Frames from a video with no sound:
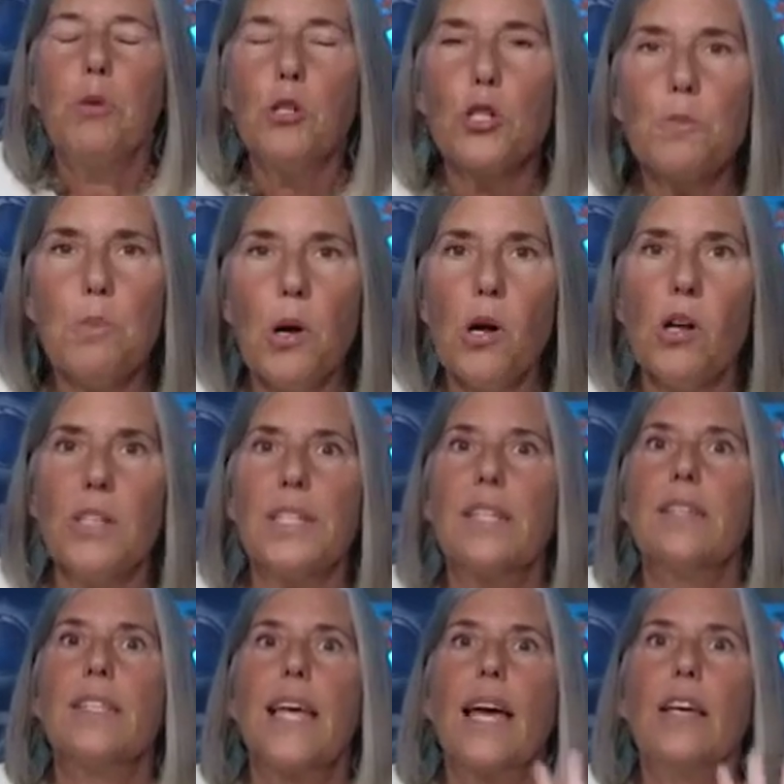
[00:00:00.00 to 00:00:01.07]
push pause
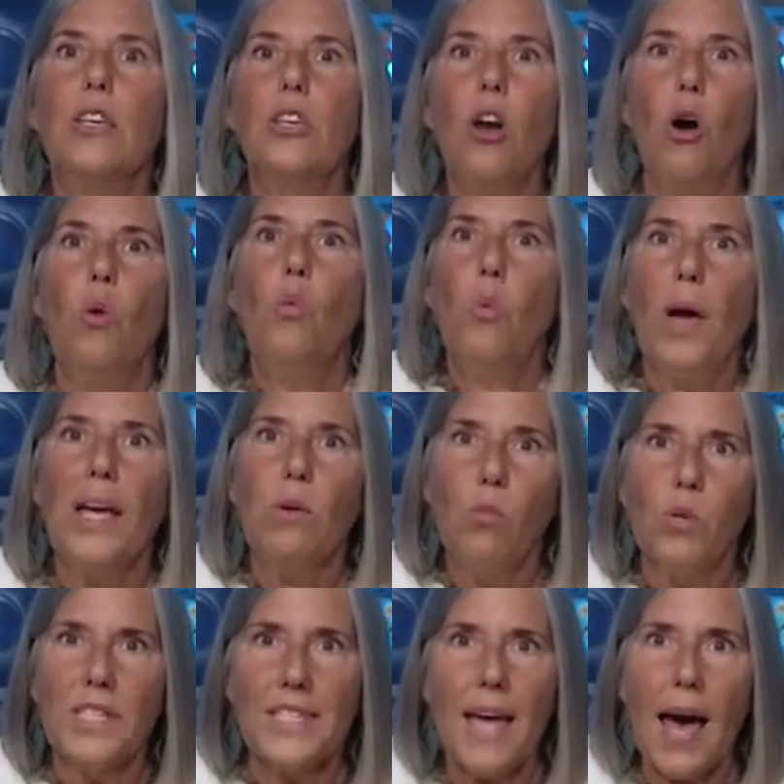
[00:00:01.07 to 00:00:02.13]
and say, yo, wait,
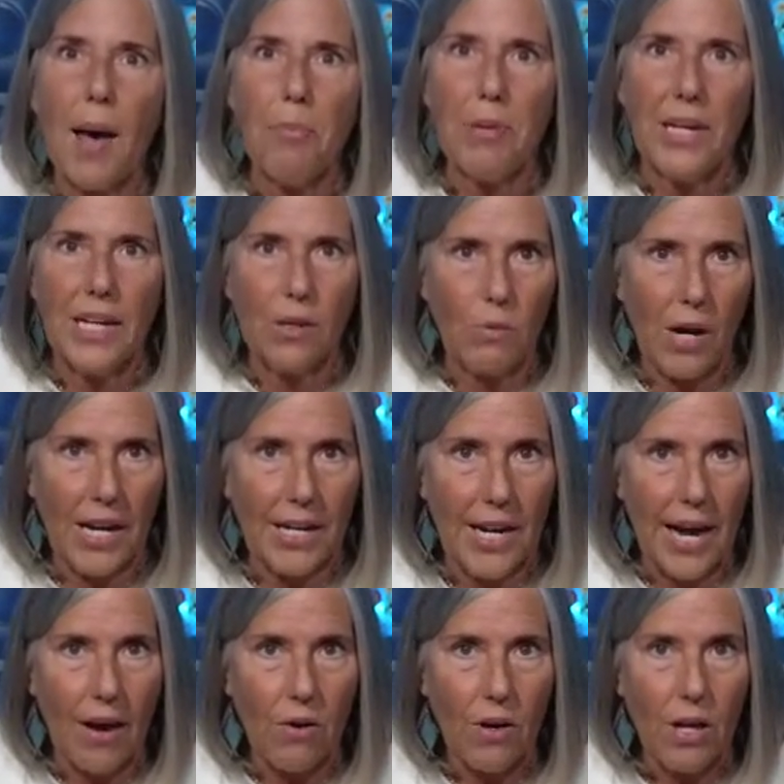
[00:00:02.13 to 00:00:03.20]
what's happening right
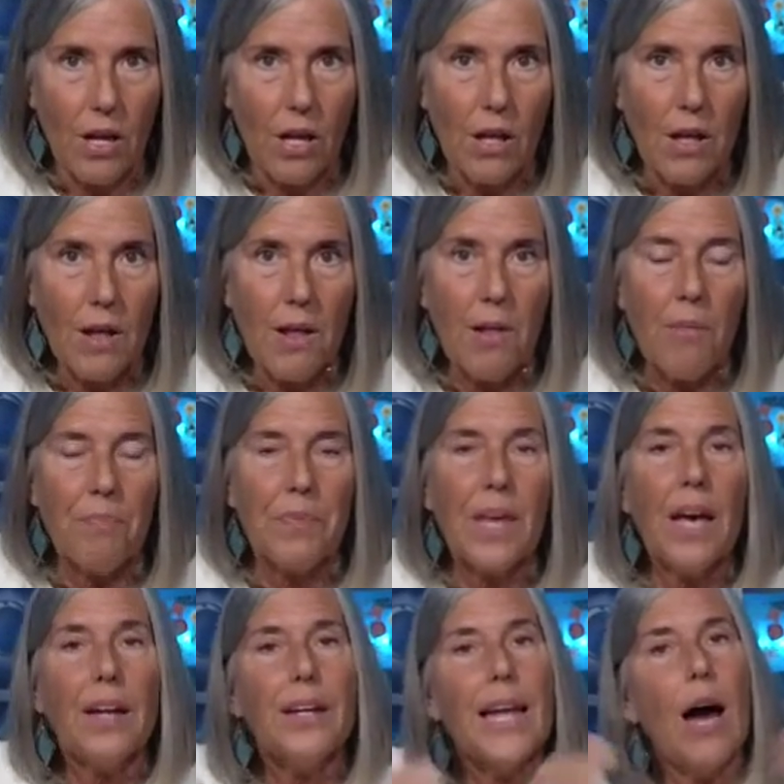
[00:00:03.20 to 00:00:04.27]

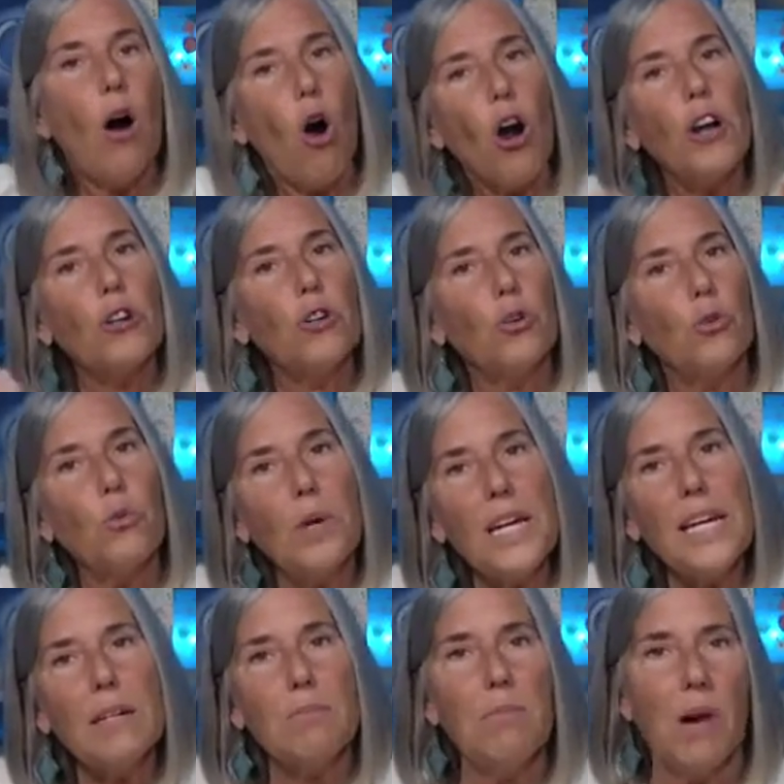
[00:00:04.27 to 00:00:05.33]
now? Now, our
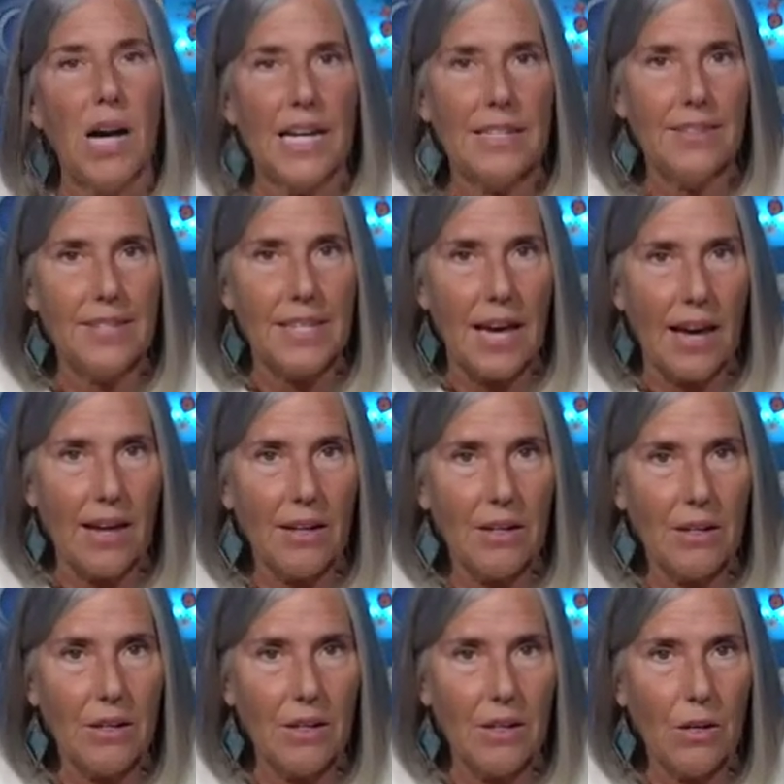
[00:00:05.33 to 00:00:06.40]
Greek mindset
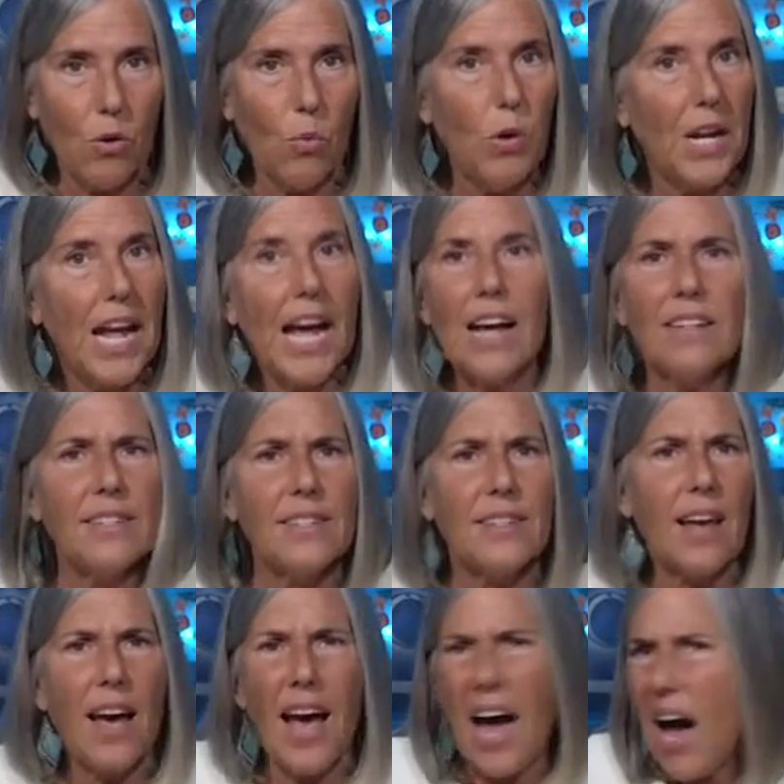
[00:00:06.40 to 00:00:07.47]
would ask,
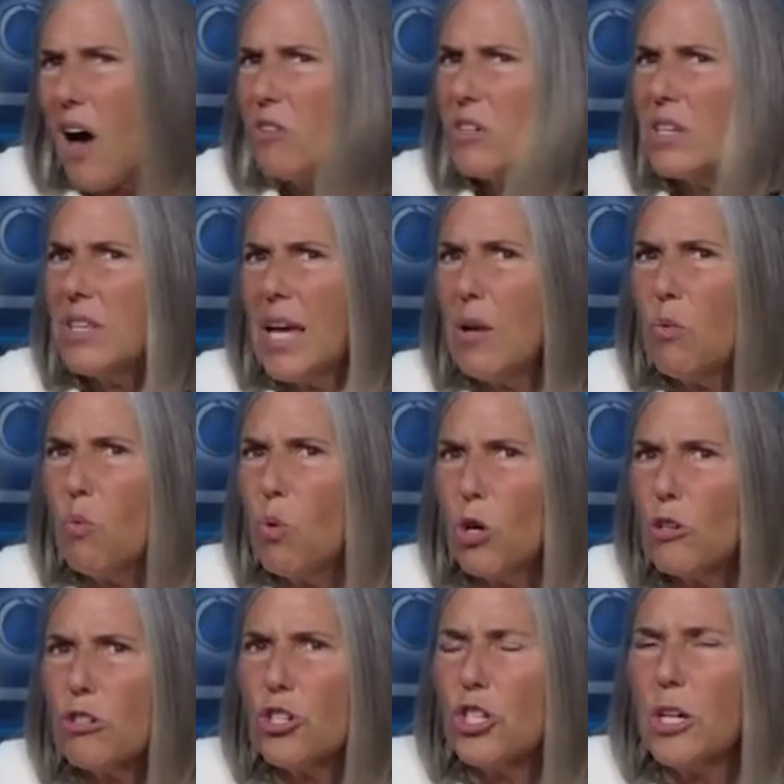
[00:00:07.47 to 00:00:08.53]
how could they
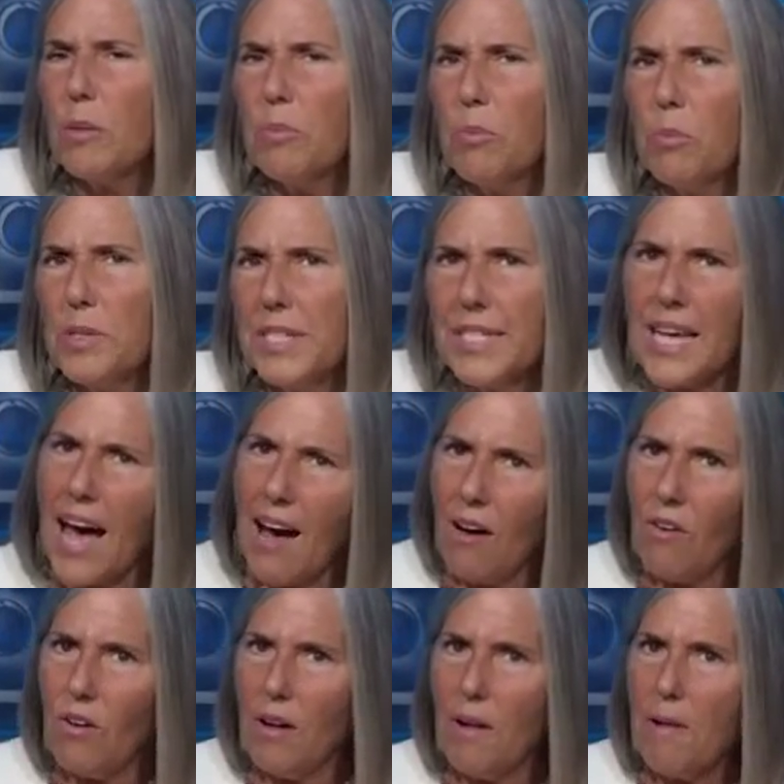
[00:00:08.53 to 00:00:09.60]
worship with doubt?